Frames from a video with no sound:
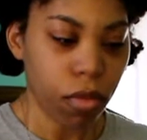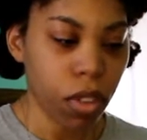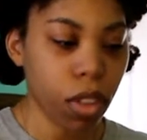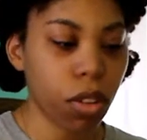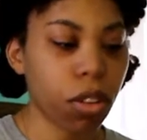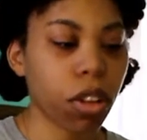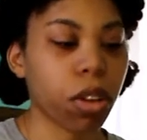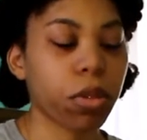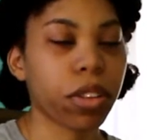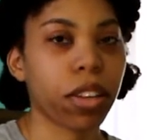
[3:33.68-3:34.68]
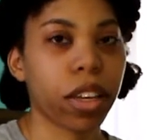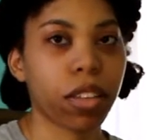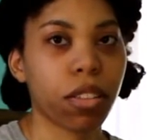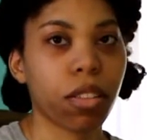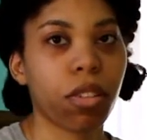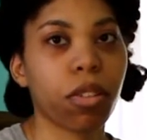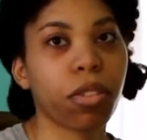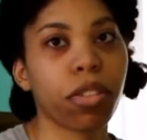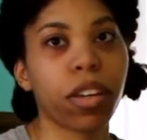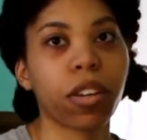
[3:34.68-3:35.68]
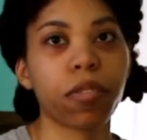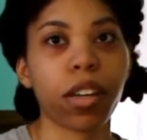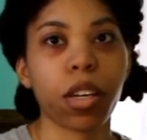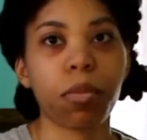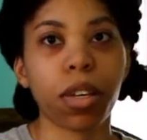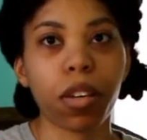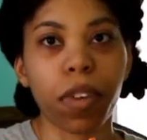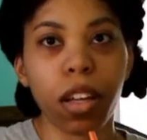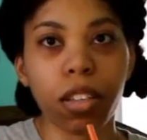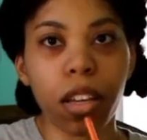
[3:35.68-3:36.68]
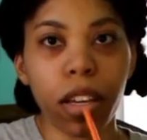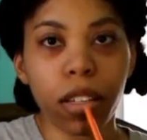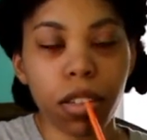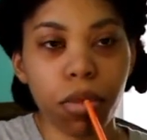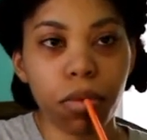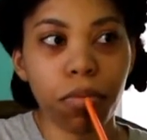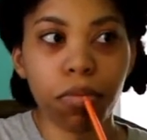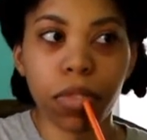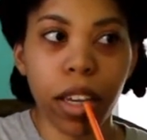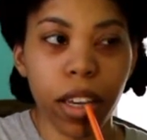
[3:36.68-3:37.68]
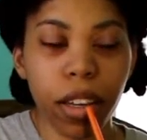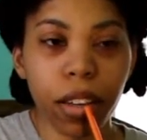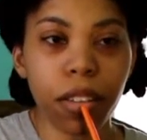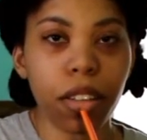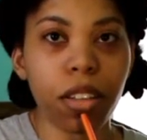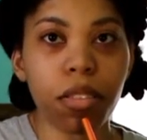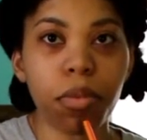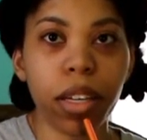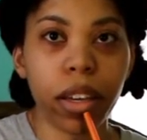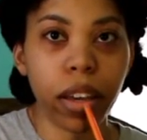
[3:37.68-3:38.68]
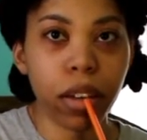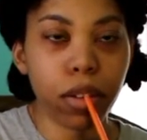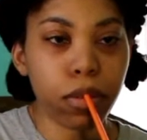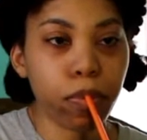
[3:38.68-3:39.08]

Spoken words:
go along with like the whole thing of like it being Valentine's Day this weekend,